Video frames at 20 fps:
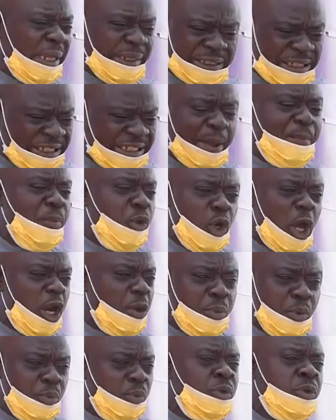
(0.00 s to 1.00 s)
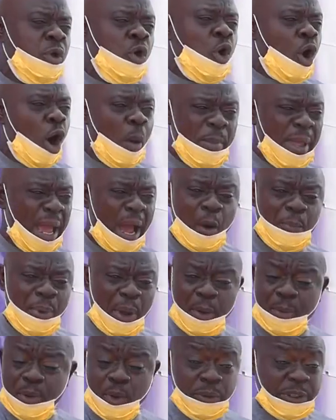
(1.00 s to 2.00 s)
disseminated woman, or me,
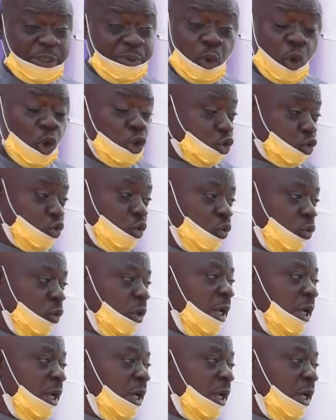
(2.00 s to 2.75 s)
I'll be able to go school.